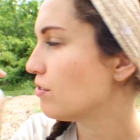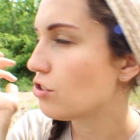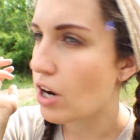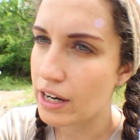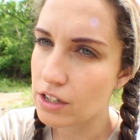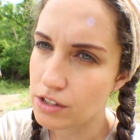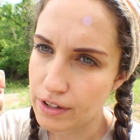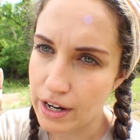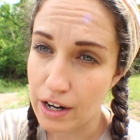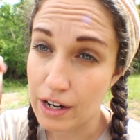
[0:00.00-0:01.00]
tried to do
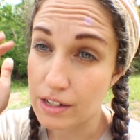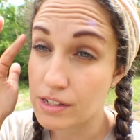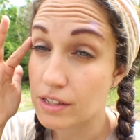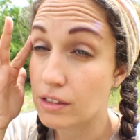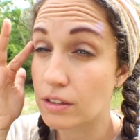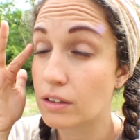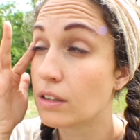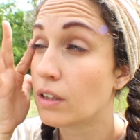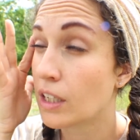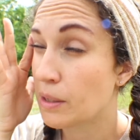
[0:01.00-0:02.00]
carrots and
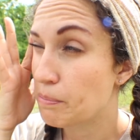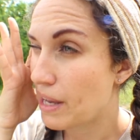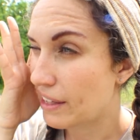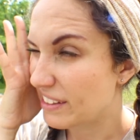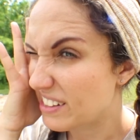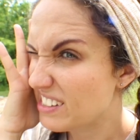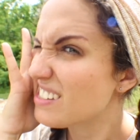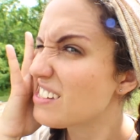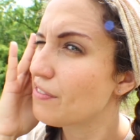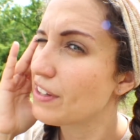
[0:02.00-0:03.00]
melons
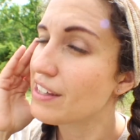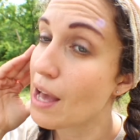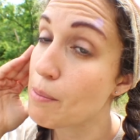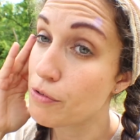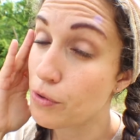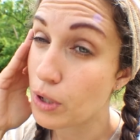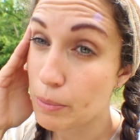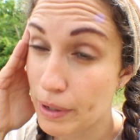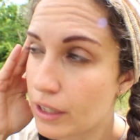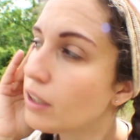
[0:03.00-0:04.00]
and stuff like that before,
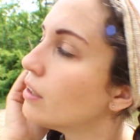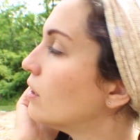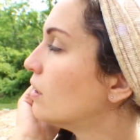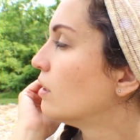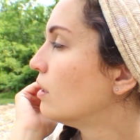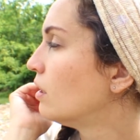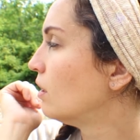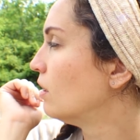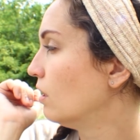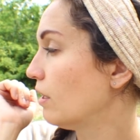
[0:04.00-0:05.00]
but
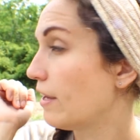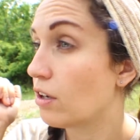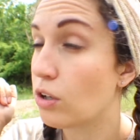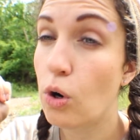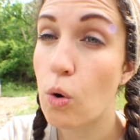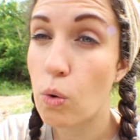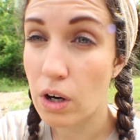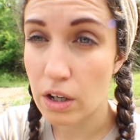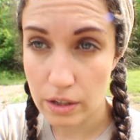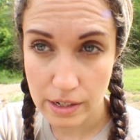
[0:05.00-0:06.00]
like
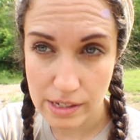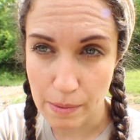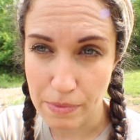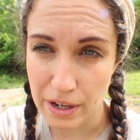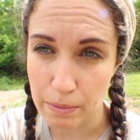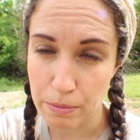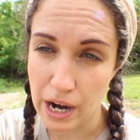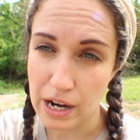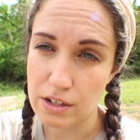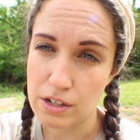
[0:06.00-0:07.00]
corn is something
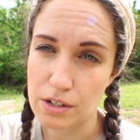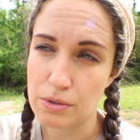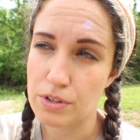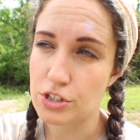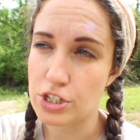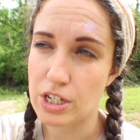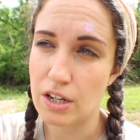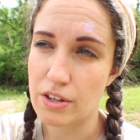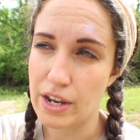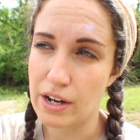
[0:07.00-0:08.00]
brand new this
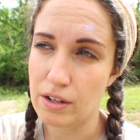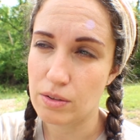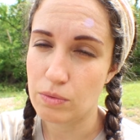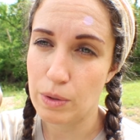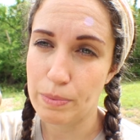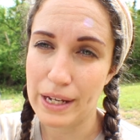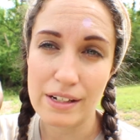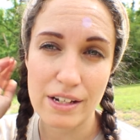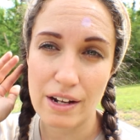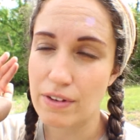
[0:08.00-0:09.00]
year that we
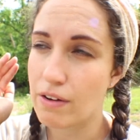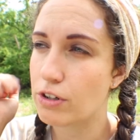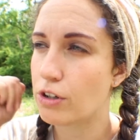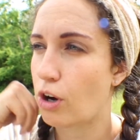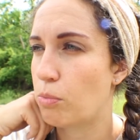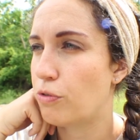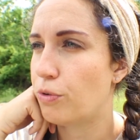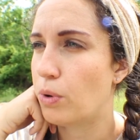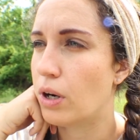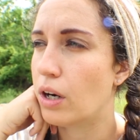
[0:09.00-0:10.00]
planted. I've never grown
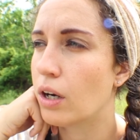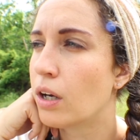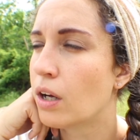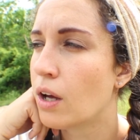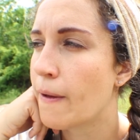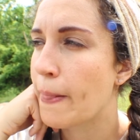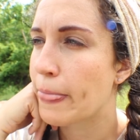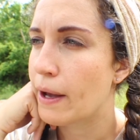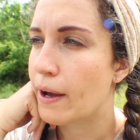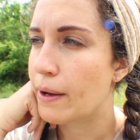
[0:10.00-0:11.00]
before.
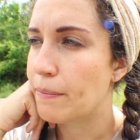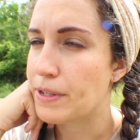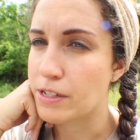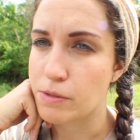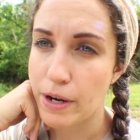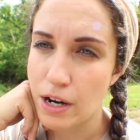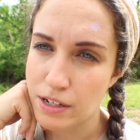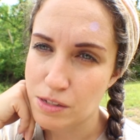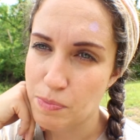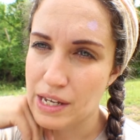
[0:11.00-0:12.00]
The
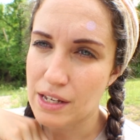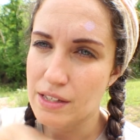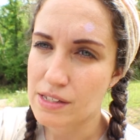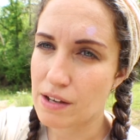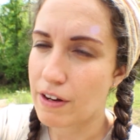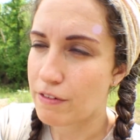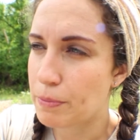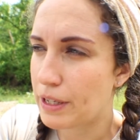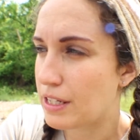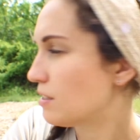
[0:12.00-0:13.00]
asparagus beans I've never
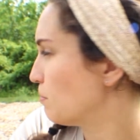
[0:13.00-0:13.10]
planted